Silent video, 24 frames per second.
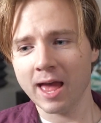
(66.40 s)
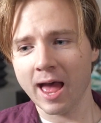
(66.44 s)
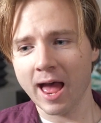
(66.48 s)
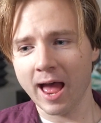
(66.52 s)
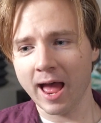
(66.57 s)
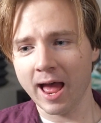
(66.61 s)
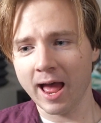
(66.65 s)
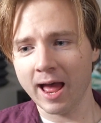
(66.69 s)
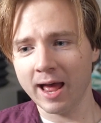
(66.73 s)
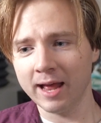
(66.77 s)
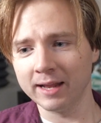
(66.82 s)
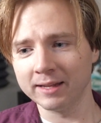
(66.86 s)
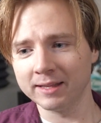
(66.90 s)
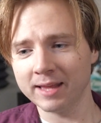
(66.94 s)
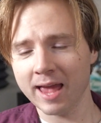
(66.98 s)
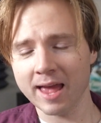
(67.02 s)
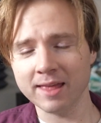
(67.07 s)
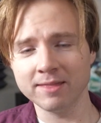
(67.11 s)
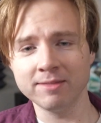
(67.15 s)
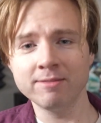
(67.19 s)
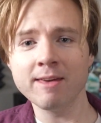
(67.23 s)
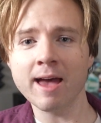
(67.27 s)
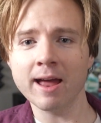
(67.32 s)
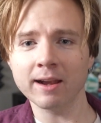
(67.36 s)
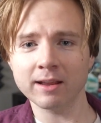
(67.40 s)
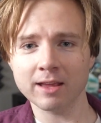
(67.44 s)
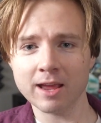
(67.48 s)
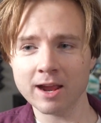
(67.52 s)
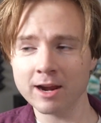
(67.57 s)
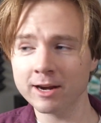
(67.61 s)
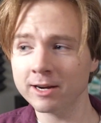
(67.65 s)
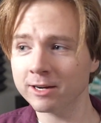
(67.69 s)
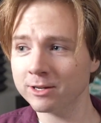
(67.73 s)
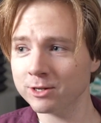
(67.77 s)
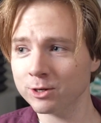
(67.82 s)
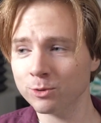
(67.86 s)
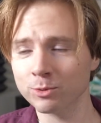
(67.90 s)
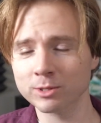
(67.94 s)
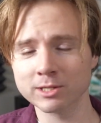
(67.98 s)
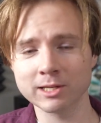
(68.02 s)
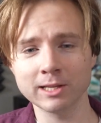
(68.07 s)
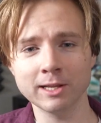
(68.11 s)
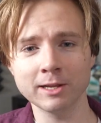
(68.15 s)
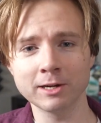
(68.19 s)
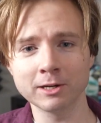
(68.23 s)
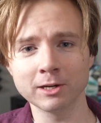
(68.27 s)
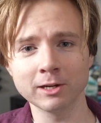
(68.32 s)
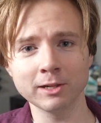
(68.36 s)
That character was
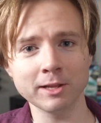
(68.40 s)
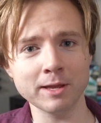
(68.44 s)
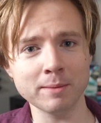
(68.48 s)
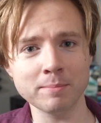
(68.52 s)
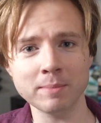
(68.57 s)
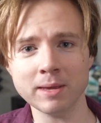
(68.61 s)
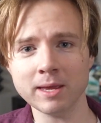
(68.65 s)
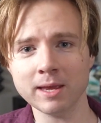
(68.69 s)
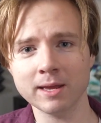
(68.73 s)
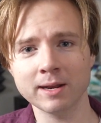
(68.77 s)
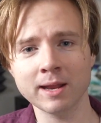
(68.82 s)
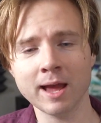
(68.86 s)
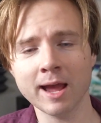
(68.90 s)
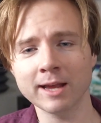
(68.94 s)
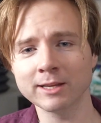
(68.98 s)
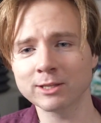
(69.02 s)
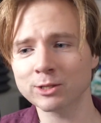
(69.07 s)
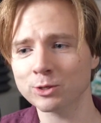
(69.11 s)
literally me in high